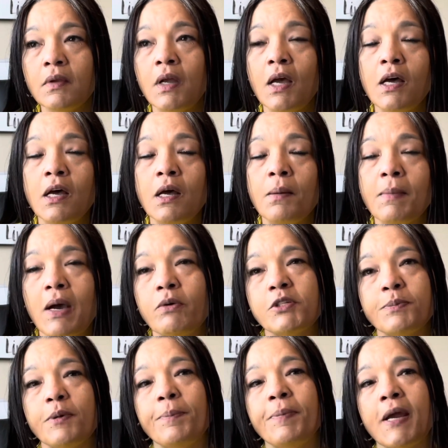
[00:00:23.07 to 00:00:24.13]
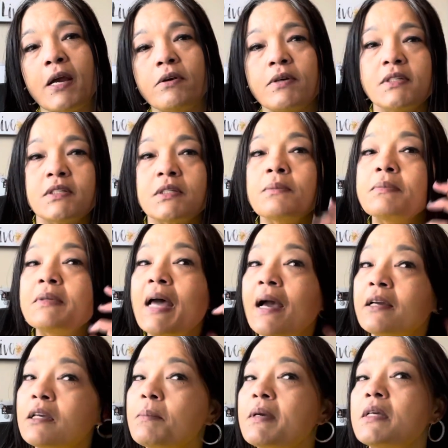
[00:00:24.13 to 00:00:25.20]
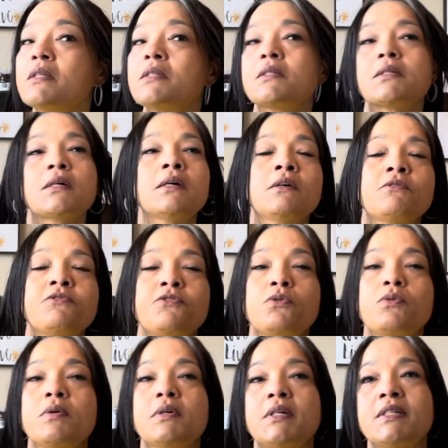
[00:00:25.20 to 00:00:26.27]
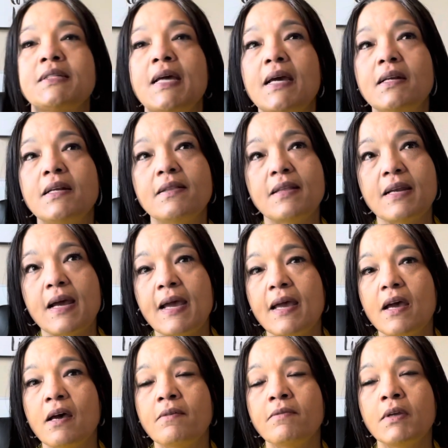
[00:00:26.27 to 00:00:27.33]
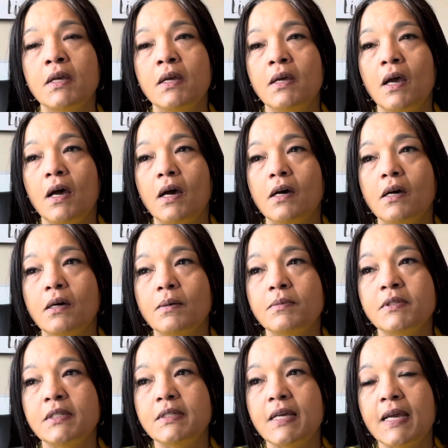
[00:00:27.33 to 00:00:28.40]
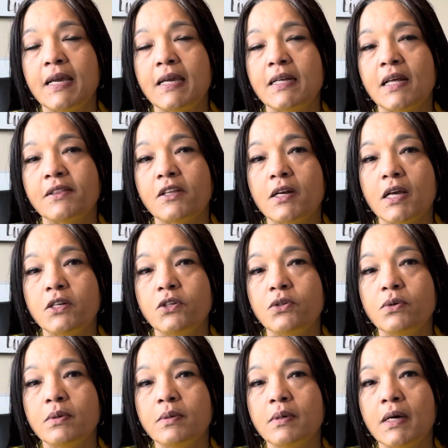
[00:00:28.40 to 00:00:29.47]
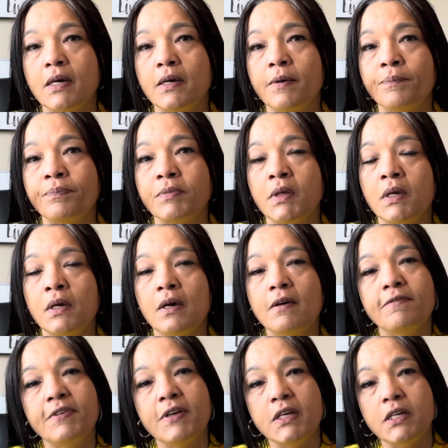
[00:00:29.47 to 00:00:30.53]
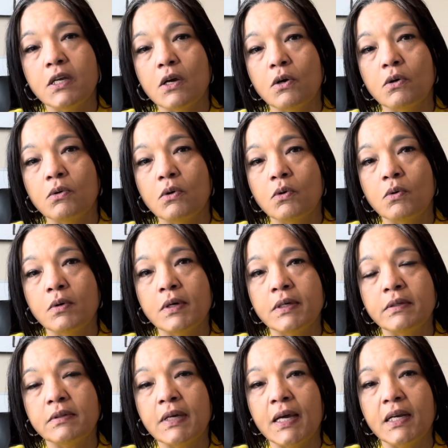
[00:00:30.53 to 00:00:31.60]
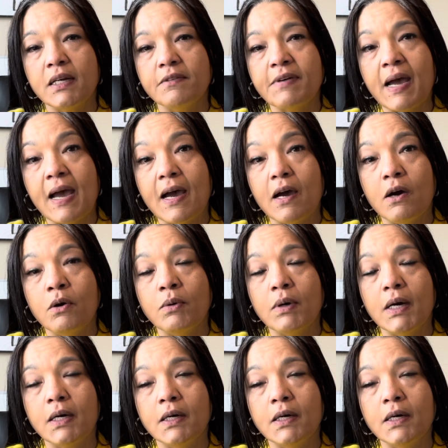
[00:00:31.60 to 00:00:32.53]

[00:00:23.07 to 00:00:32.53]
I was preparing some documents for a signing that I have today, and I thought I'd do a video on kind of how